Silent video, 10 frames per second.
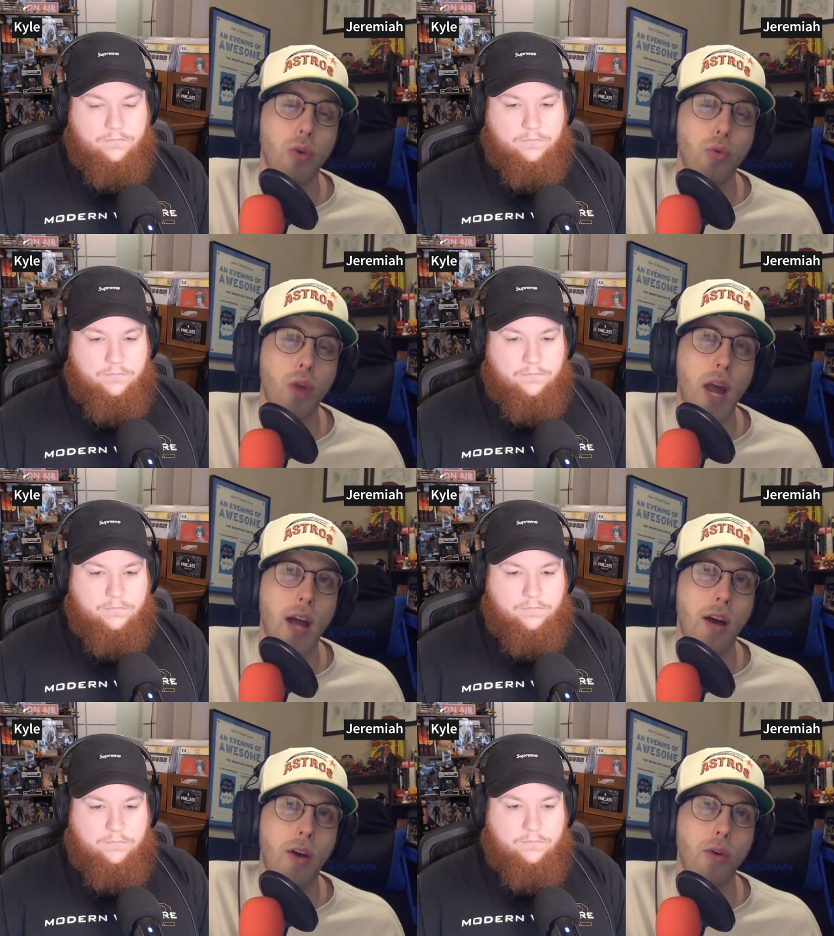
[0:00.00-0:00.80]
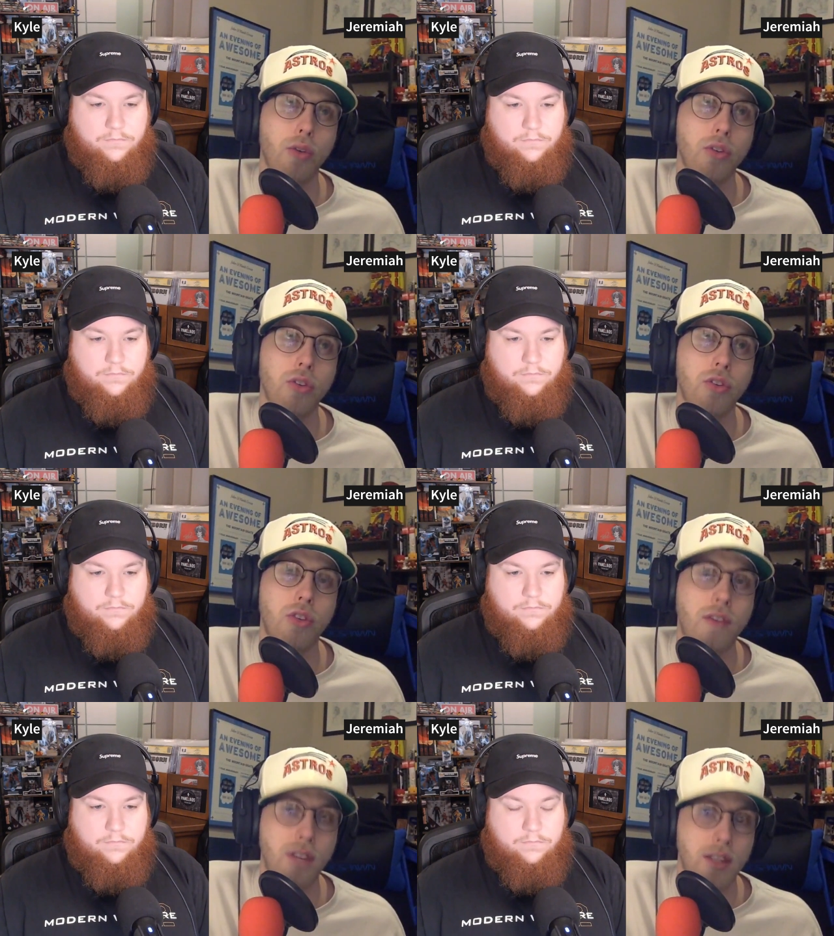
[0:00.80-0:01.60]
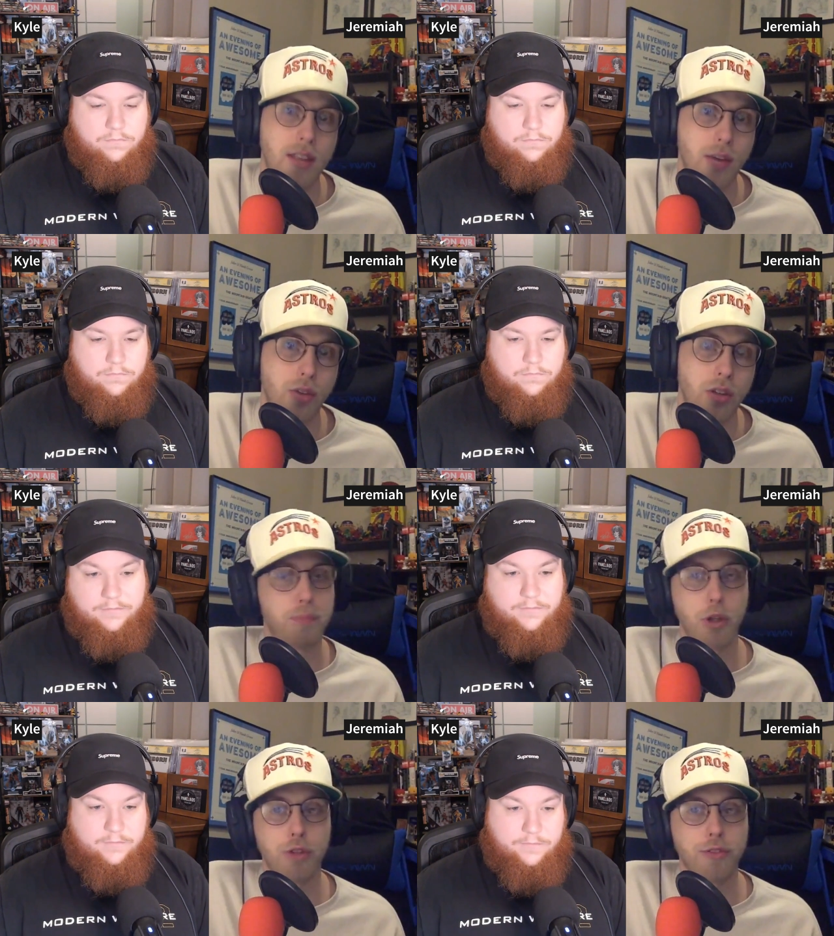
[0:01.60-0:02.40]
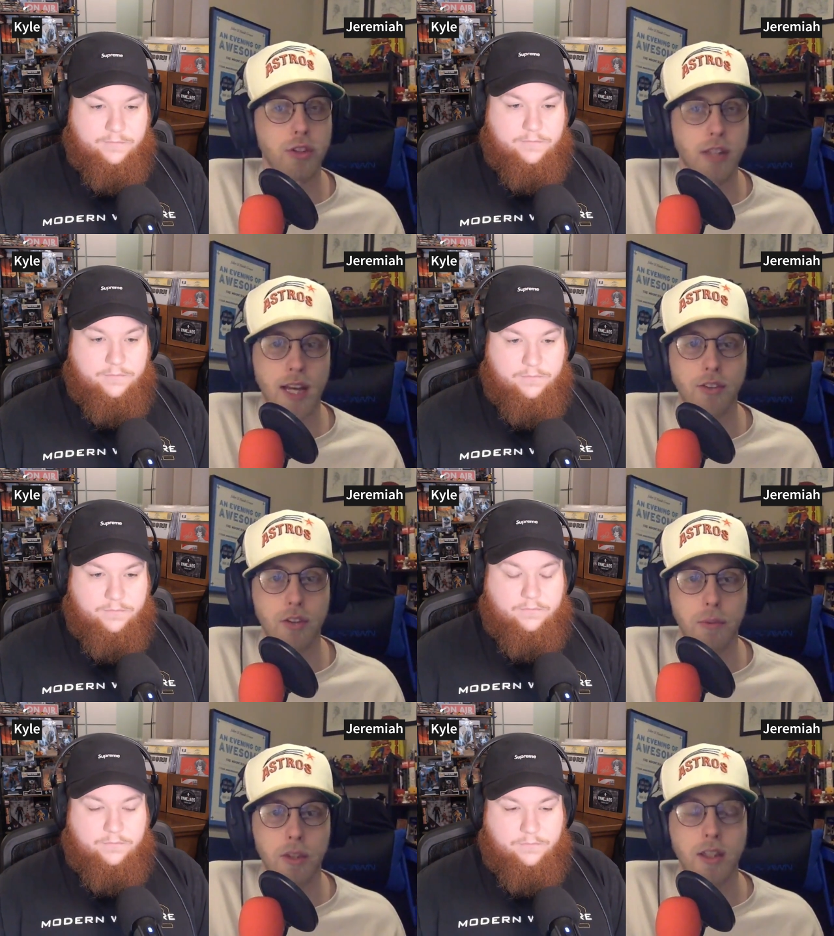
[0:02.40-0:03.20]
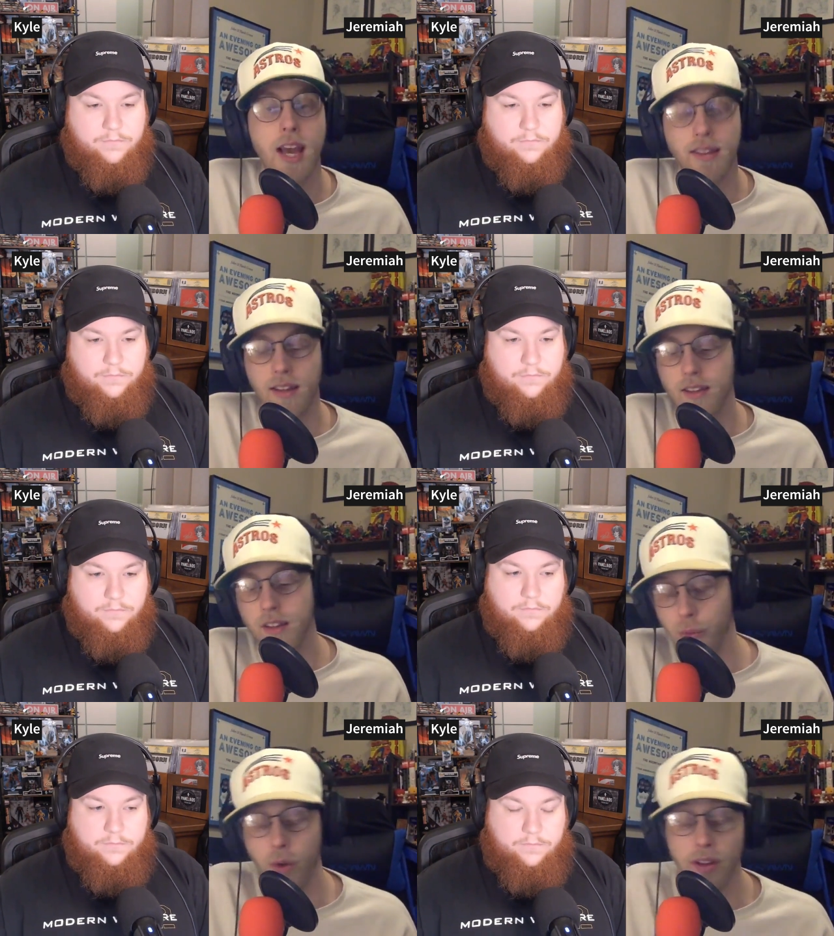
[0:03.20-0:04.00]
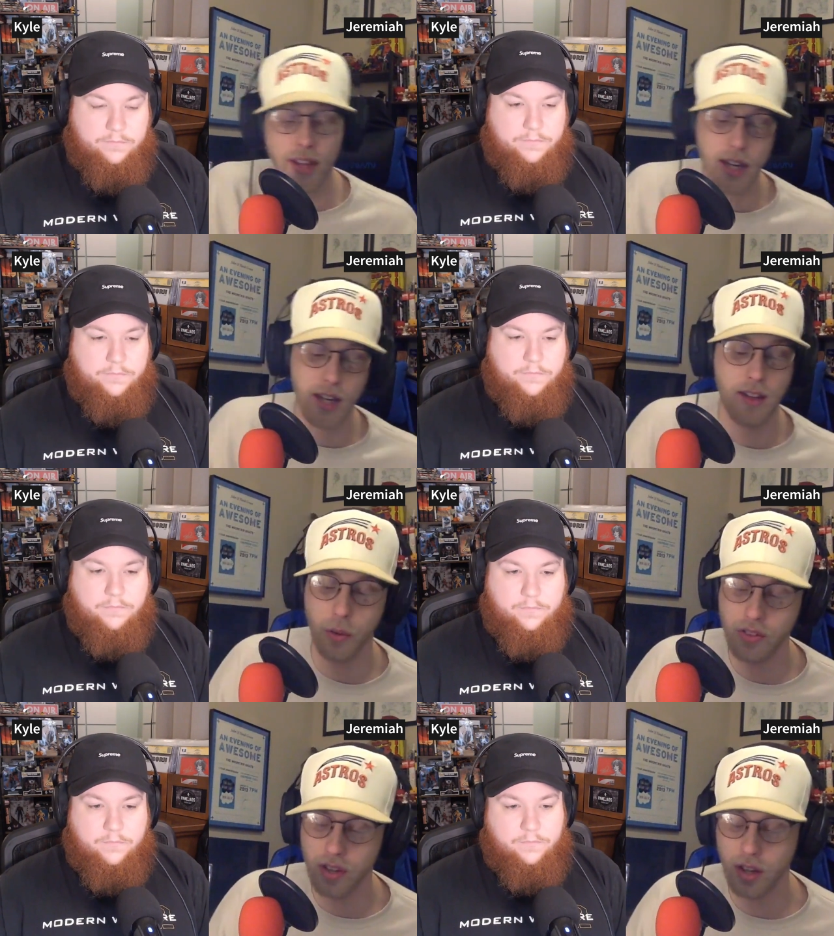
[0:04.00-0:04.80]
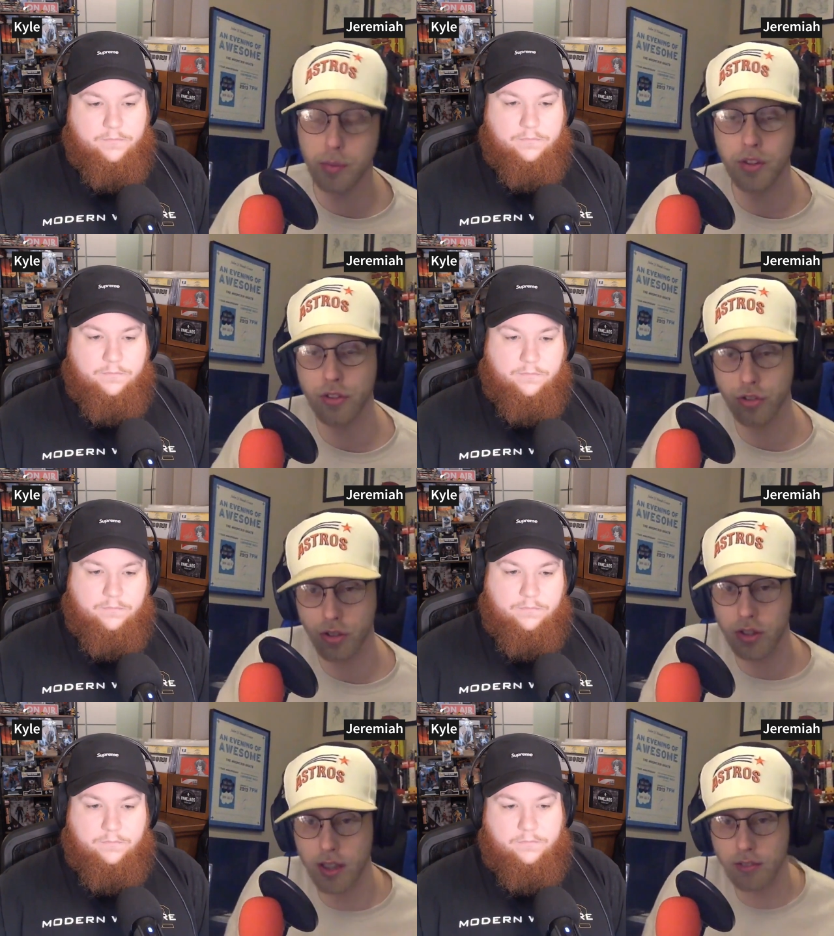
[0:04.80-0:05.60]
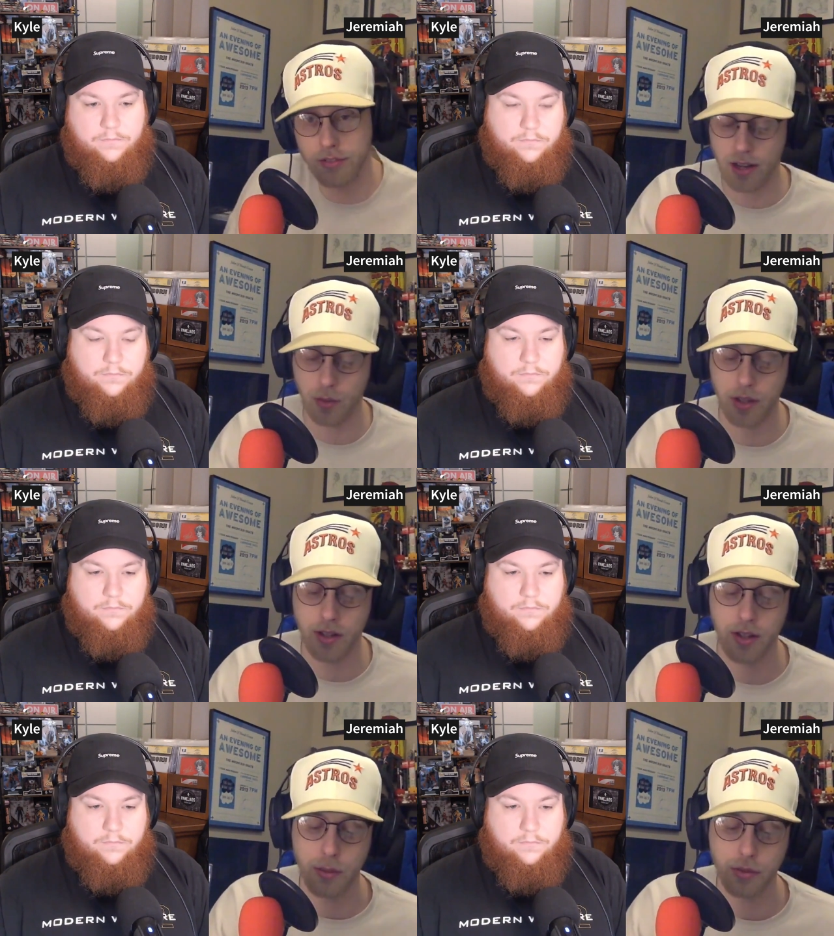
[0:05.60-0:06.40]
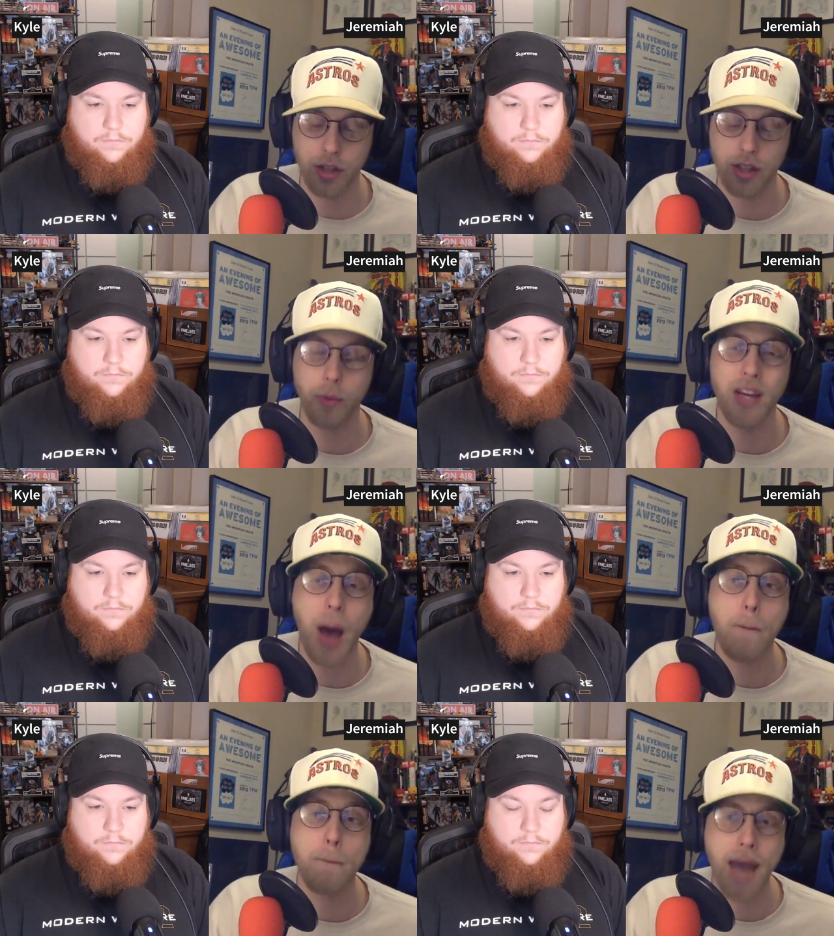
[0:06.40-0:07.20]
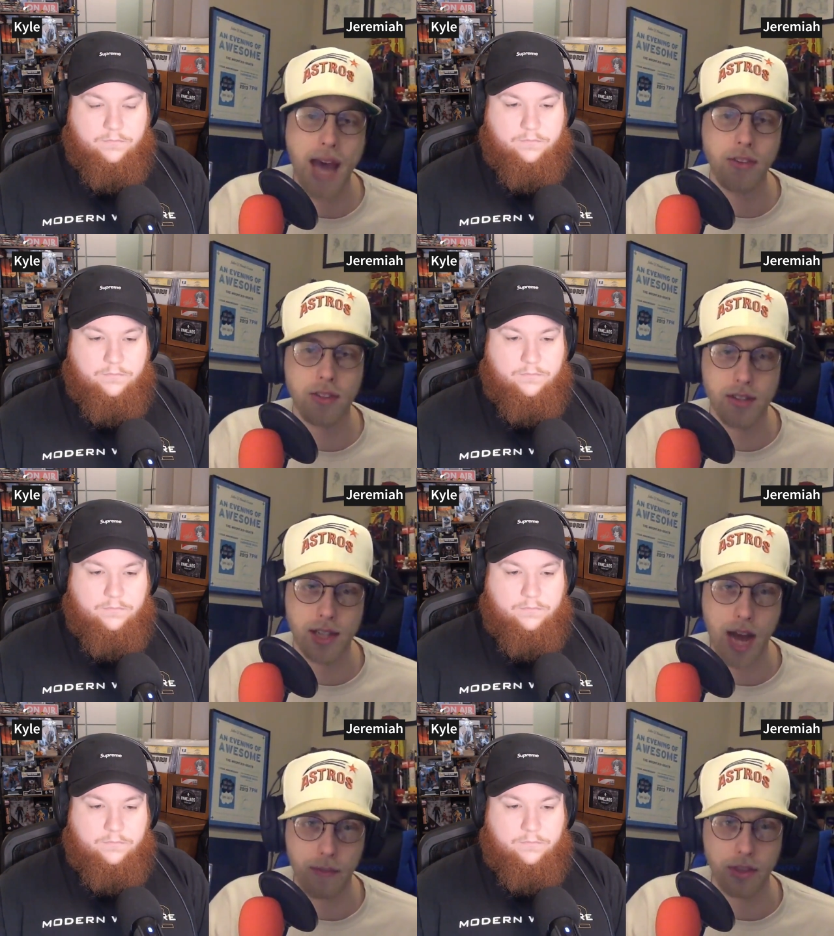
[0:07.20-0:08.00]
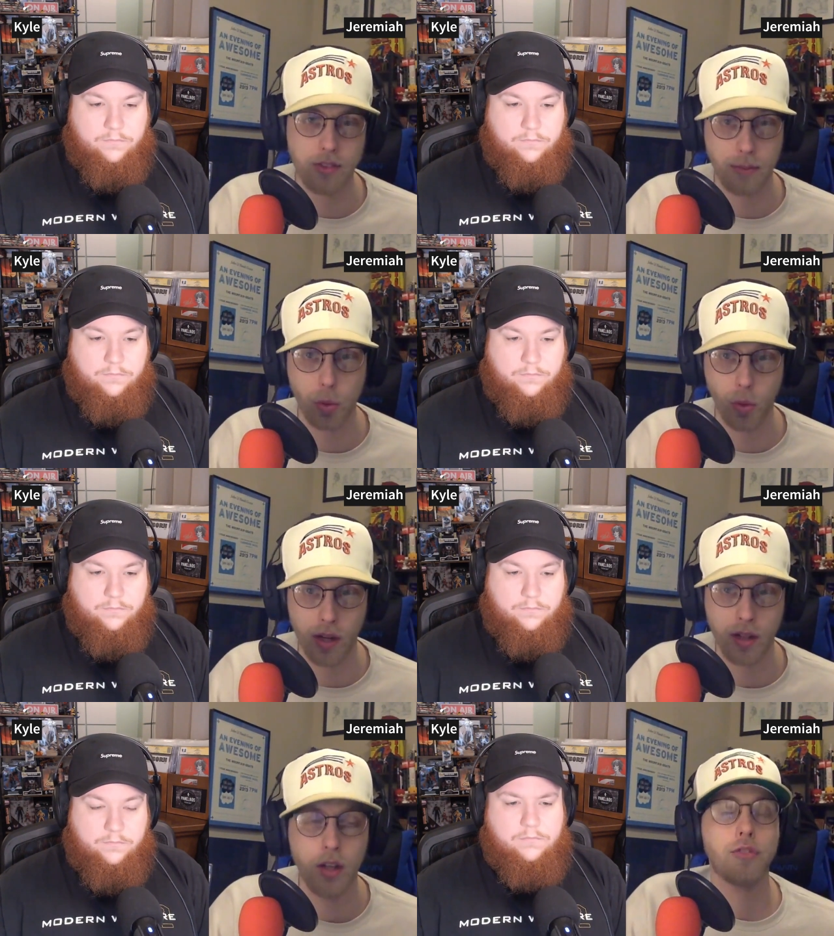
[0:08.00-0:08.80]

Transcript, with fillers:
Speaker 1: around 70,000. Beautiful classic book. And then the one that I wasn't 100% sure of, I wanted to double check it. We got Mask Comics number one